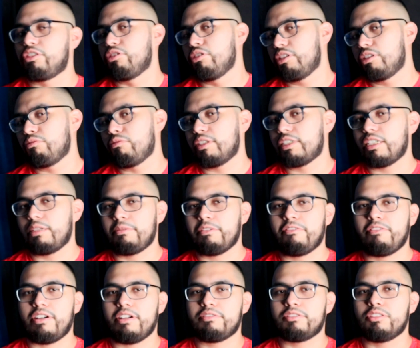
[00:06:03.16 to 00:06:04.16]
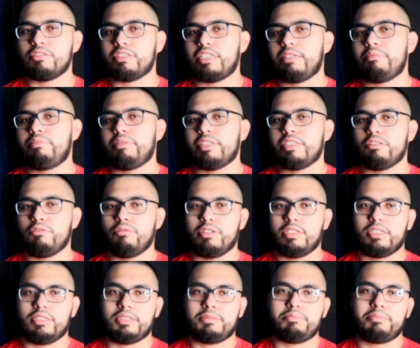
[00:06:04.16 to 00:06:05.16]
when choosing what type of 529 plan you
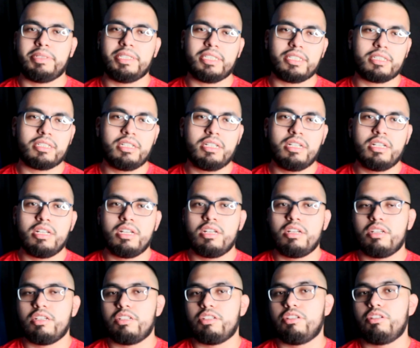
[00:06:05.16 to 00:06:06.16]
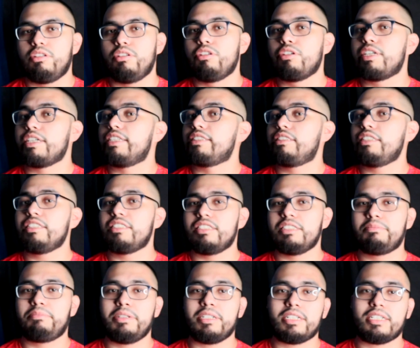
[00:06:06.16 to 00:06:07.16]
want to pick, you can
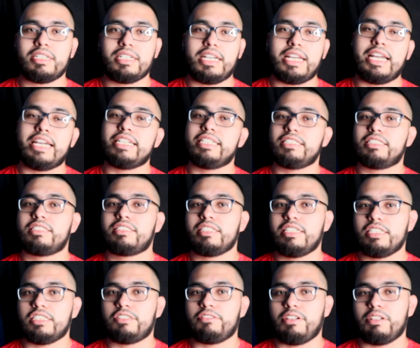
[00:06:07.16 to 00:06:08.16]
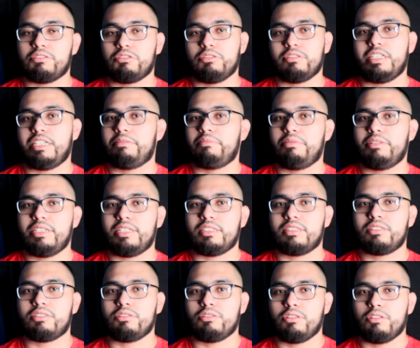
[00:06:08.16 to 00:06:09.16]
essentially pick any state's 529
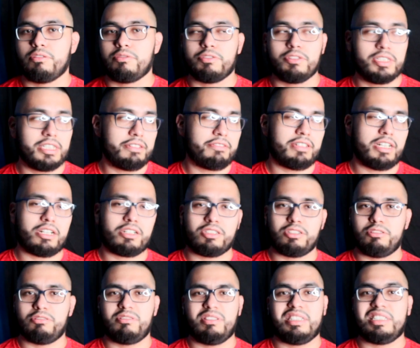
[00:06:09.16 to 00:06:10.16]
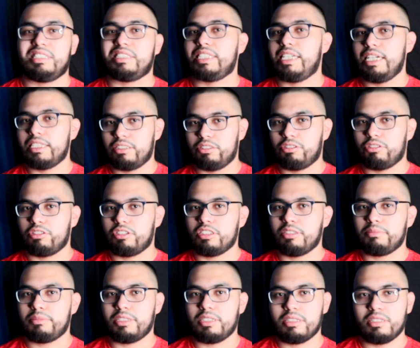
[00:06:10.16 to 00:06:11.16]
plan. So if you live, I don't know, in Texas or
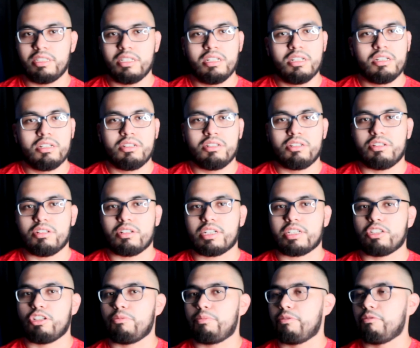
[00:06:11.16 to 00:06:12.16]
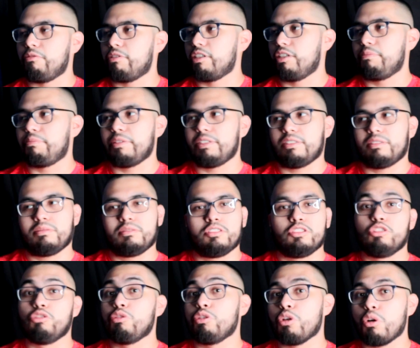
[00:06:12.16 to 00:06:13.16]
something, you can open one up
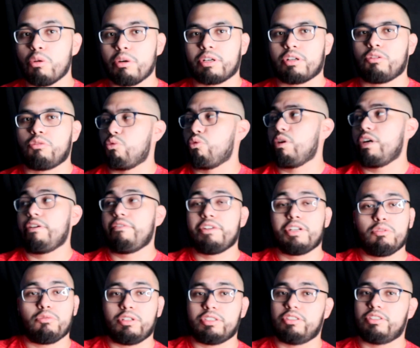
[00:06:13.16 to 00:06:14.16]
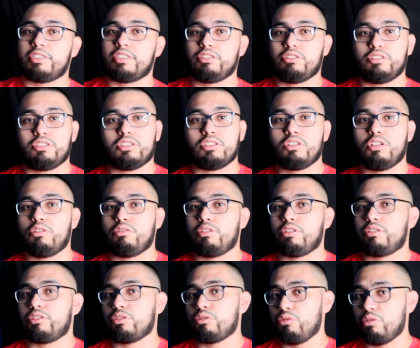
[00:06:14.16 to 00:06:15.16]
in New York or wherever you want your children to go
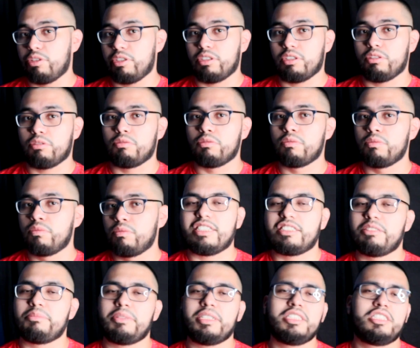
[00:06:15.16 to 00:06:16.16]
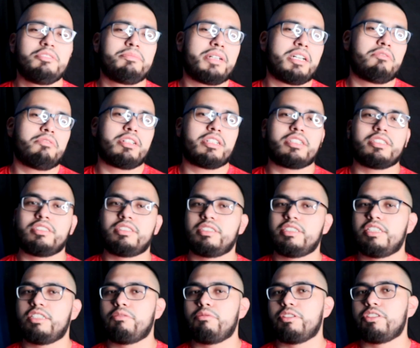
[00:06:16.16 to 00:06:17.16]
to school, you know. And some things you might want to
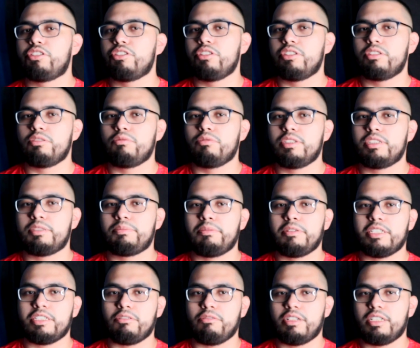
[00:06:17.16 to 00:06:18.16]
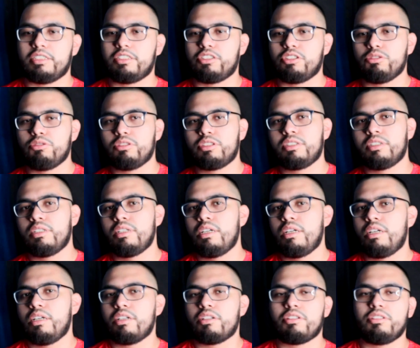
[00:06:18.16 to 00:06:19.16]
consider when choosing which plan you want to choose:
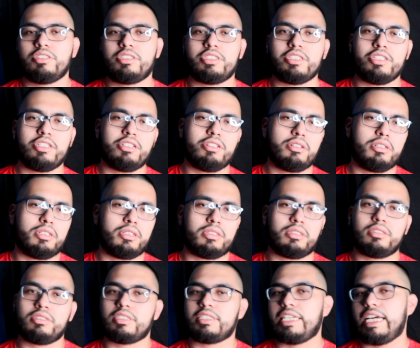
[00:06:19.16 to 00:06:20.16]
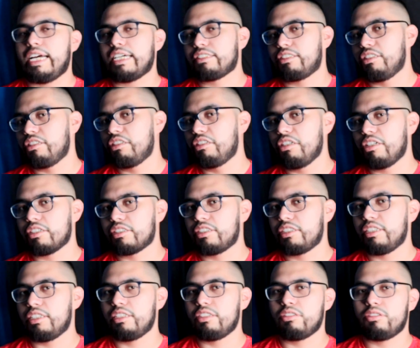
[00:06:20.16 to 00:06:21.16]
consider tax
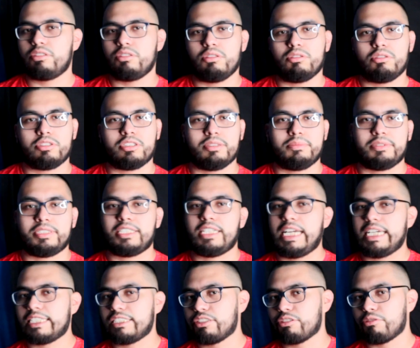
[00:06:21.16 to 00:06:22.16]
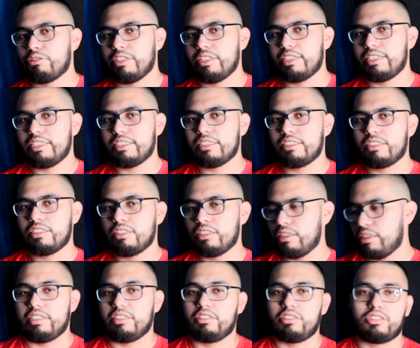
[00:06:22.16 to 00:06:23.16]
deductions or some tax credits,
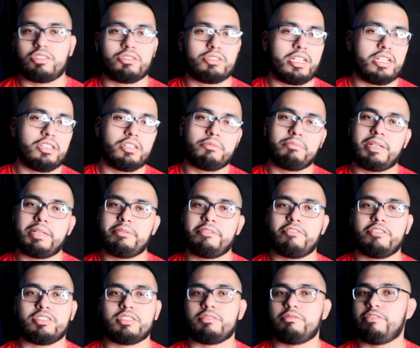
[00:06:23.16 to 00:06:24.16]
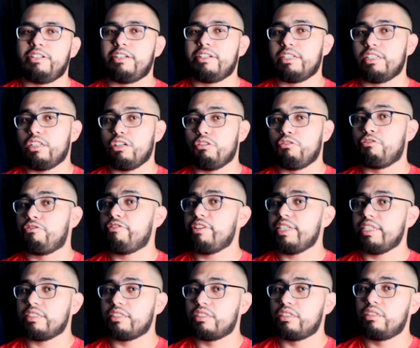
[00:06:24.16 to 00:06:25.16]
and just try to look maybe for some very low
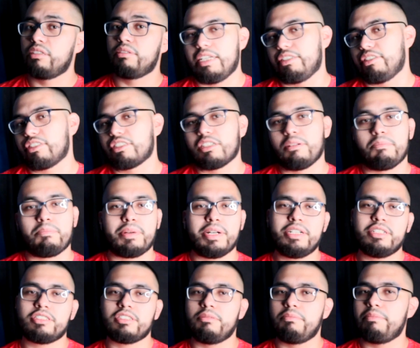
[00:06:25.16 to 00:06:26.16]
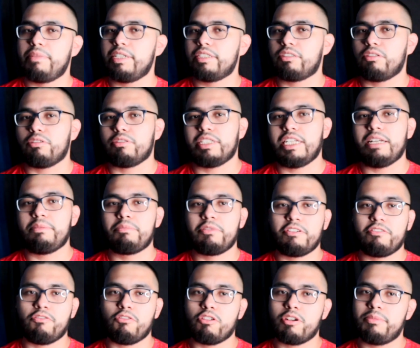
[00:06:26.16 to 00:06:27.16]
fees, and just compare some based on net
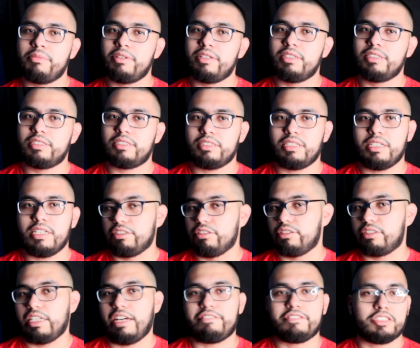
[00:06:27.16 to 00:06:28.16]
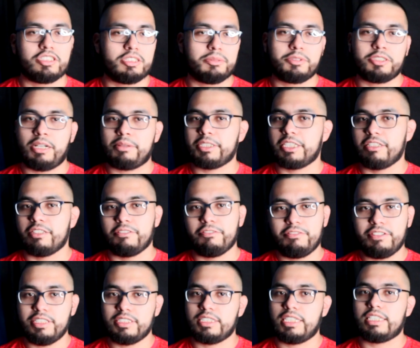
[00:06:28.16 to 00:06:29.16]
performance and just after subtracting the
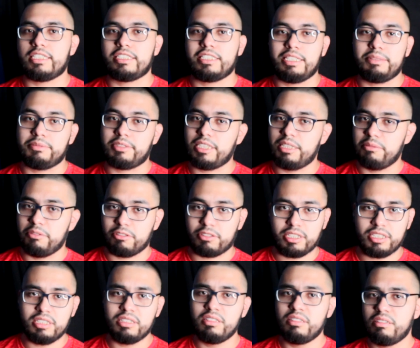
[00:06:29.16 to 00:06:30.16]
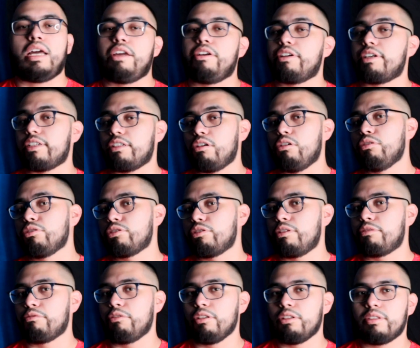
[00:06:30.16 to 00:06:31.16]
fees at the same time. Okay, now you can also
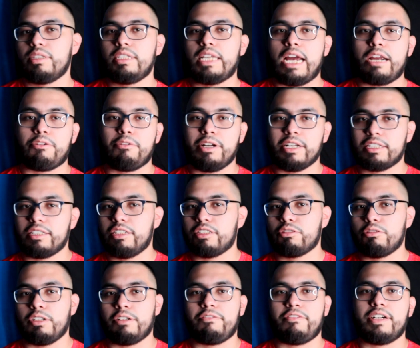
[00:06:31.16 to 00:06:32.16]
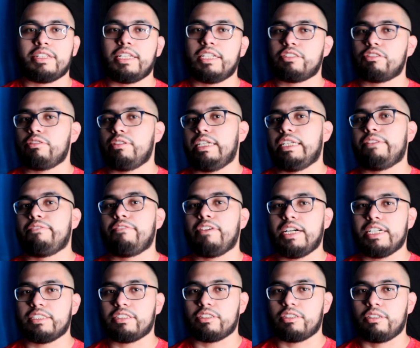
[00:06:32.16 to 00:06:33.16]
enroll directly through a financial
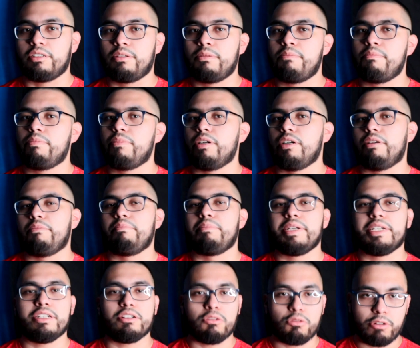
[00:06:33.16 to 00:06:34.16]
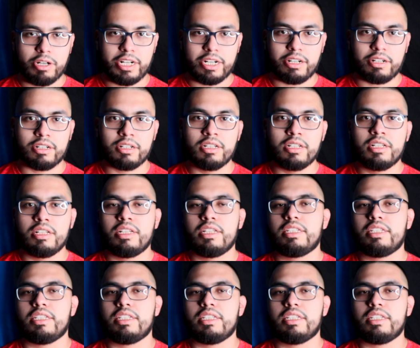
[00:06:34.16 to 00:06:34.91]
advisor, but be aware